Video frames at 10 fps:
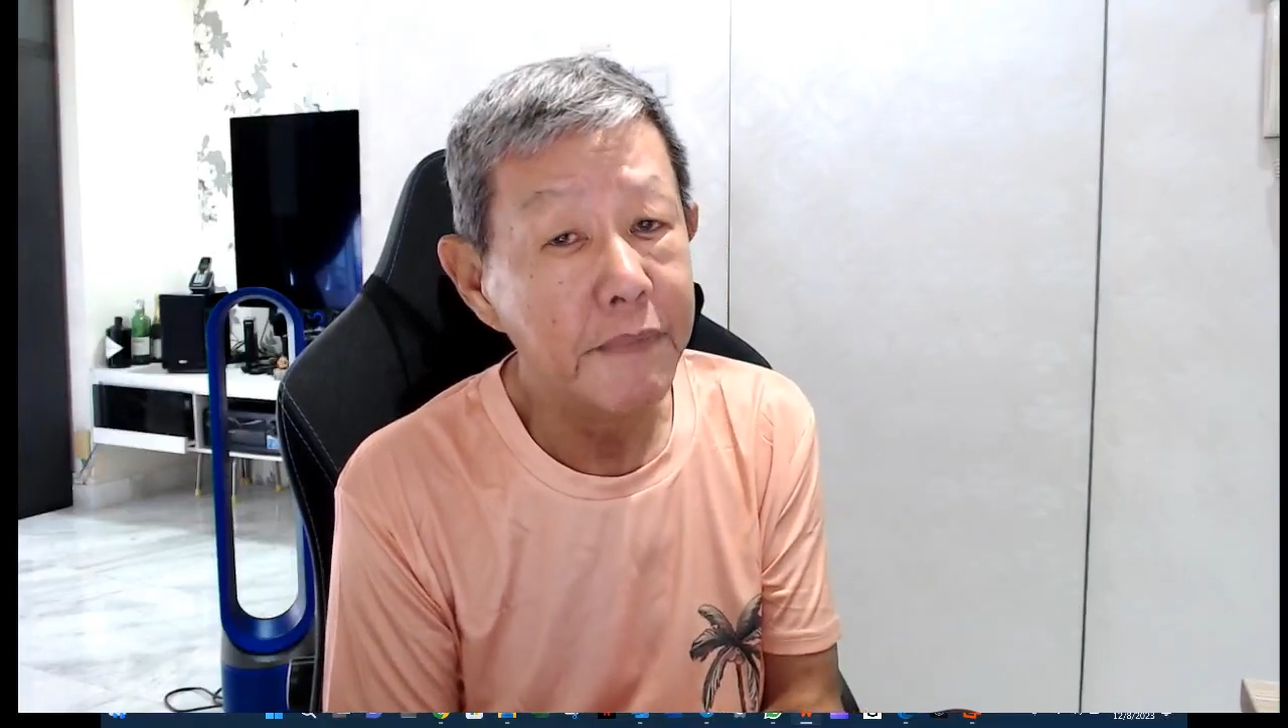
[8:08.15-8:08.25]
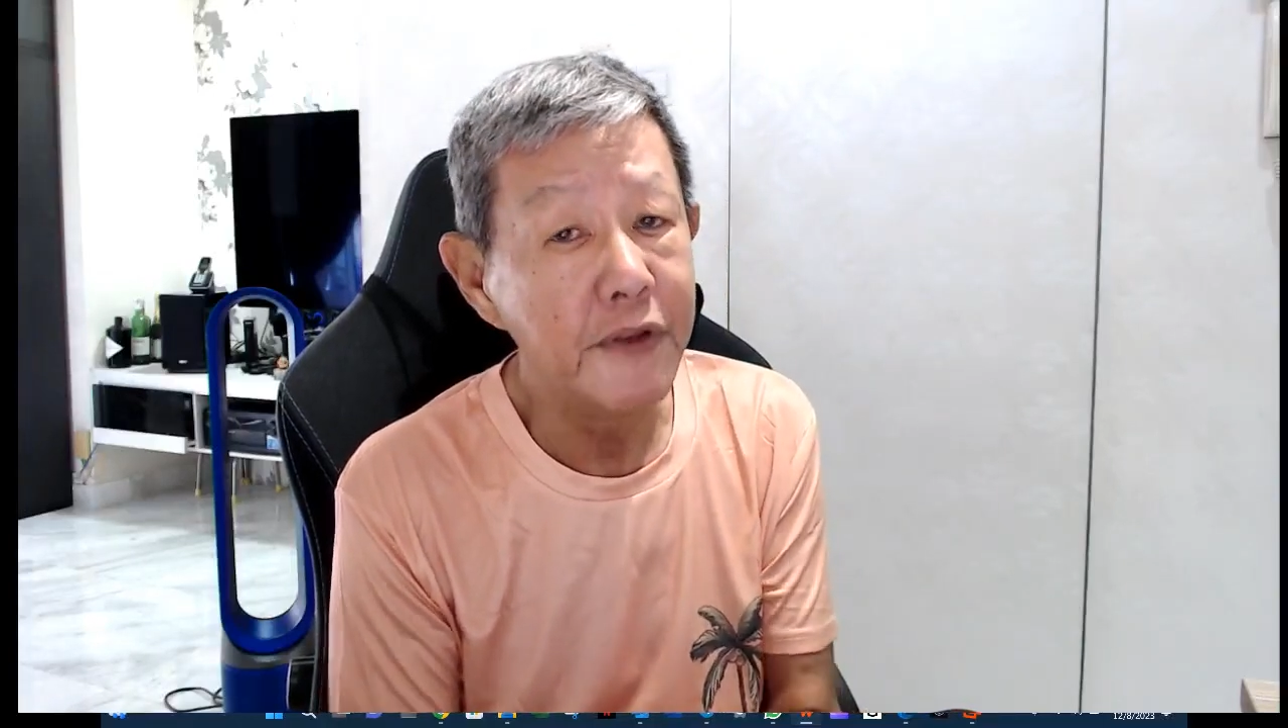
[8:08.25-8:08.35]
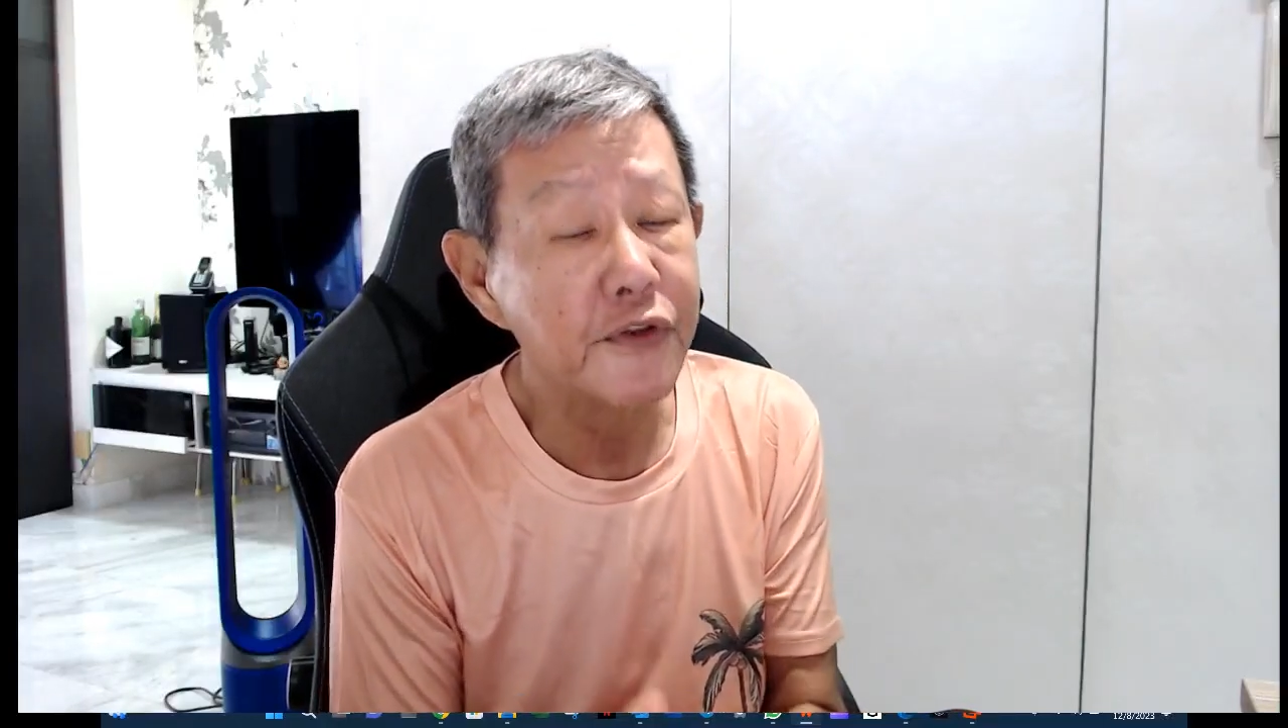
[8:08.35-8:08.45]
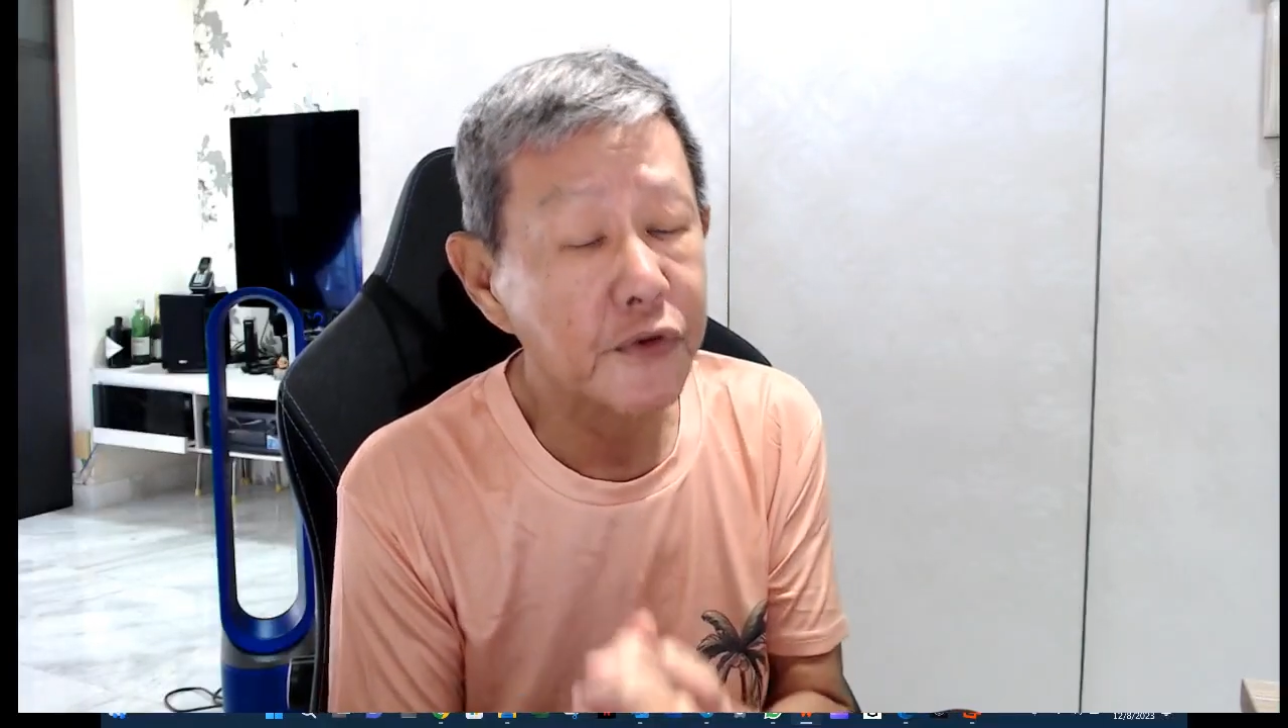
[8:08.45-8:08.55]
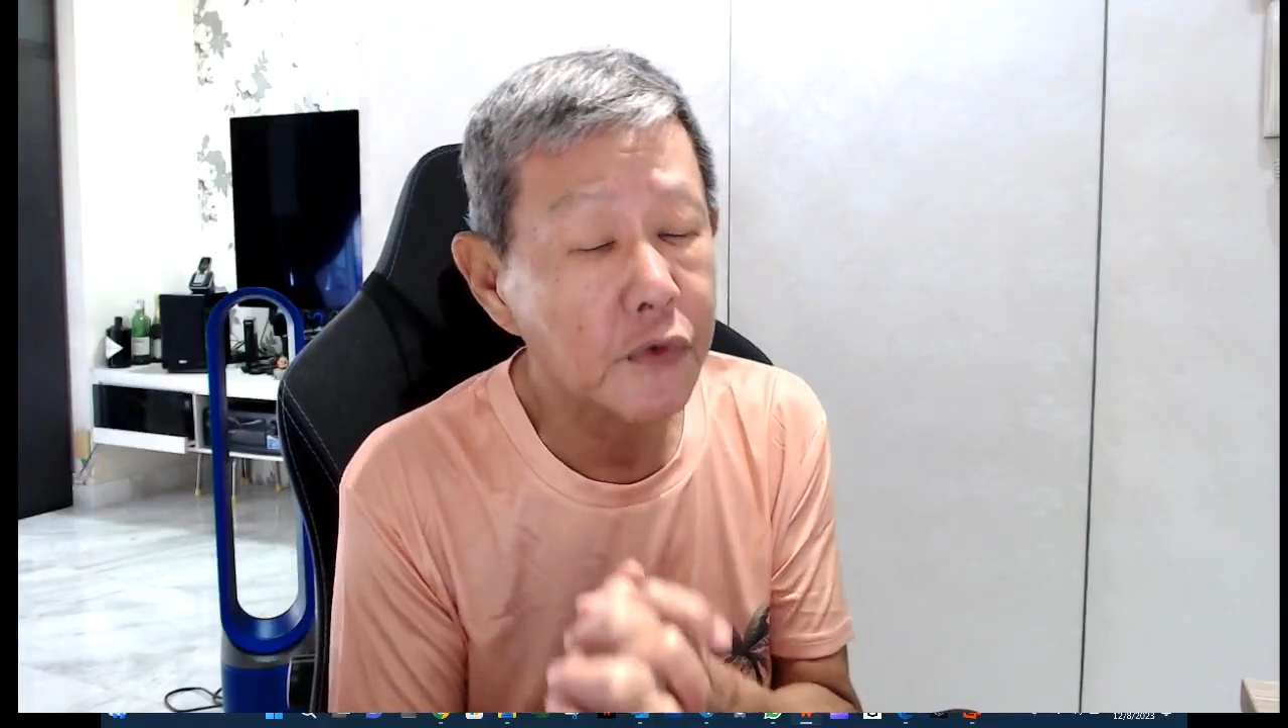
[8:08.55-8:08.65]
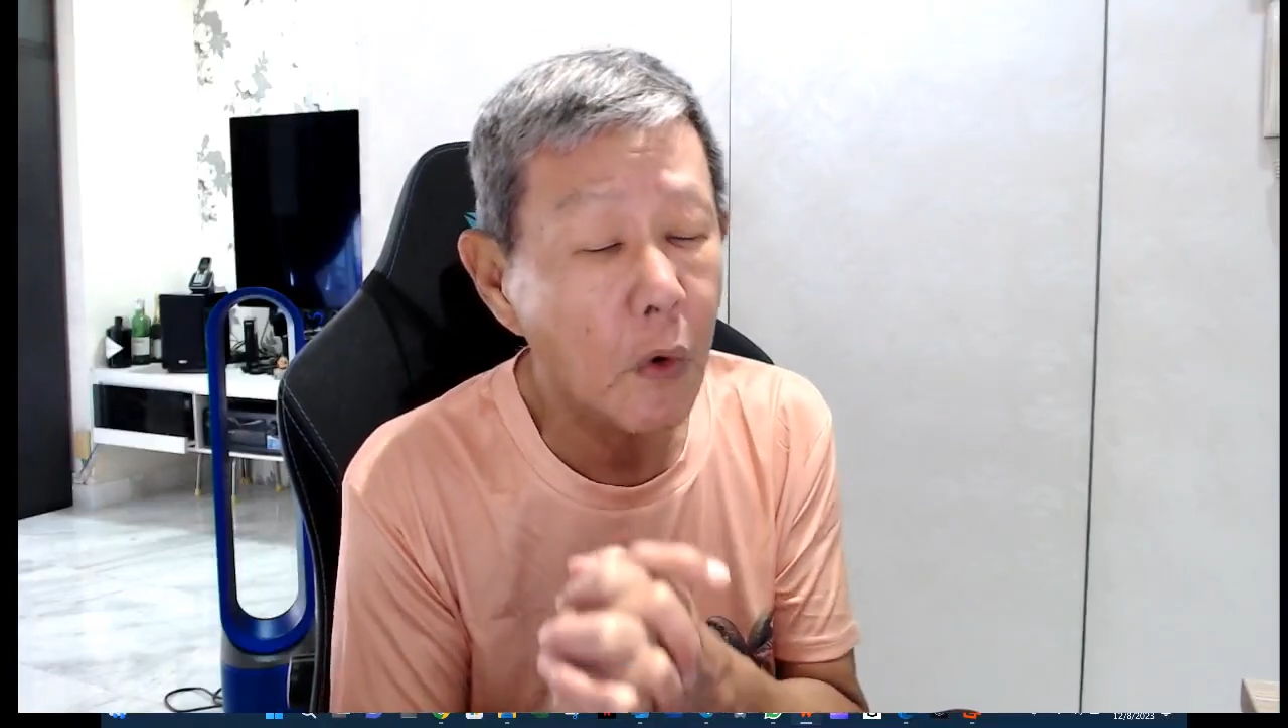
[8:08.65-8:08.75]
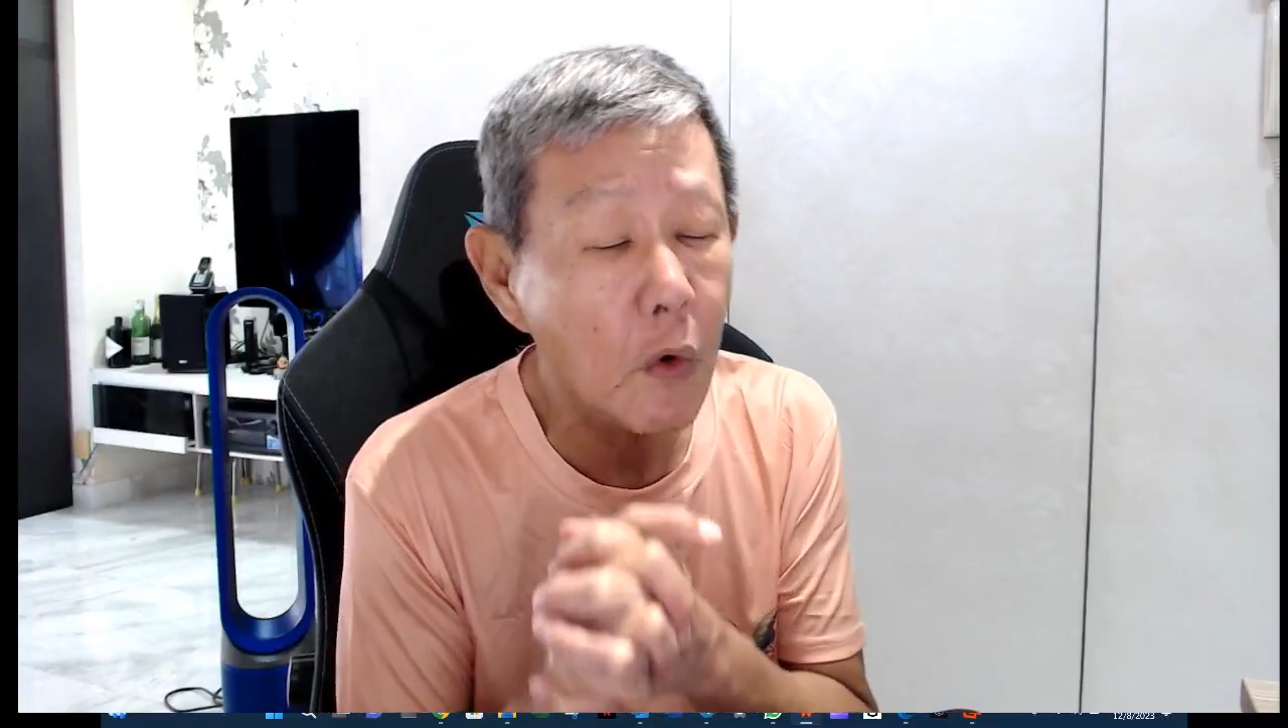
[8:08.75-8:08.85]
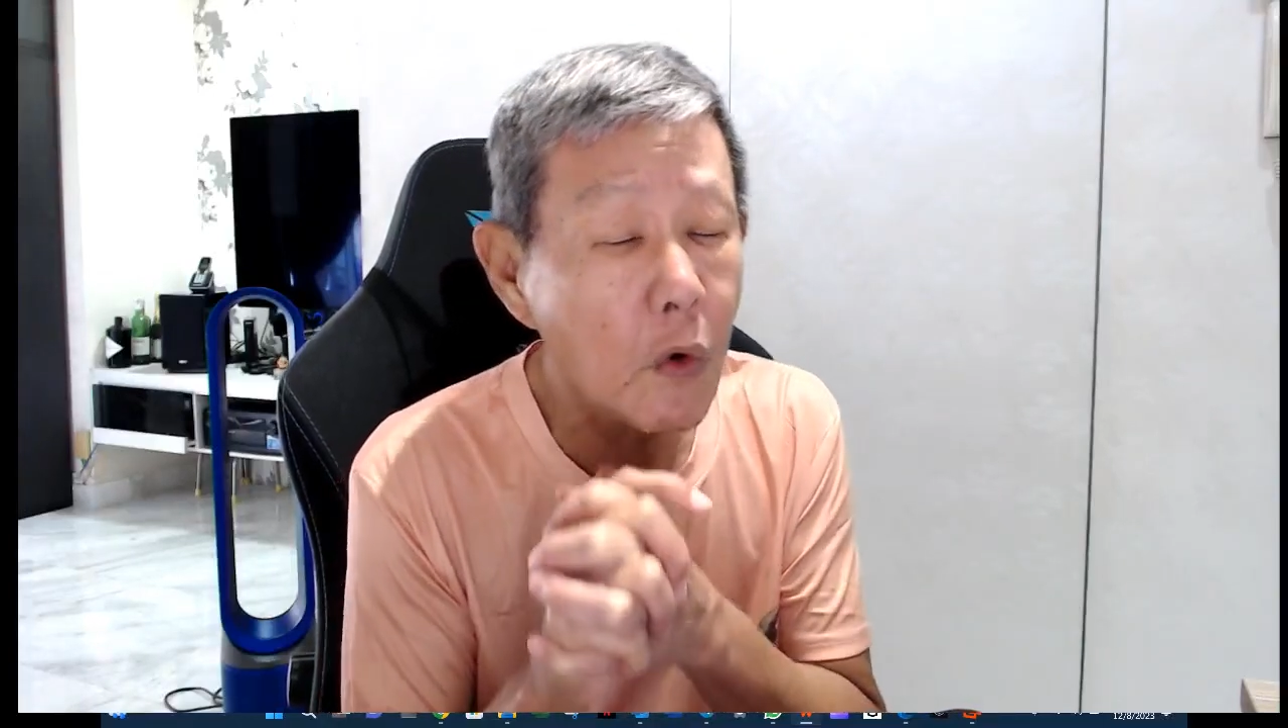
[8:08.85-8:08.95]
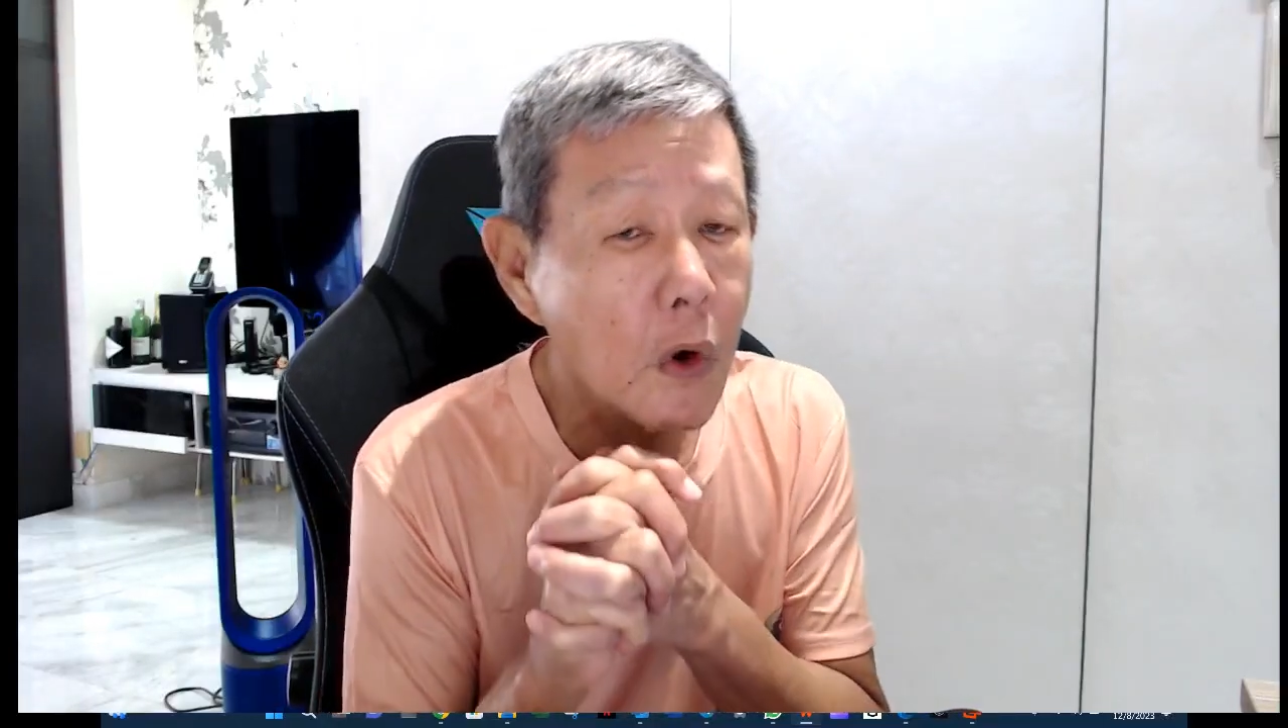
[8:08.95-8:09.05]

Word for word: so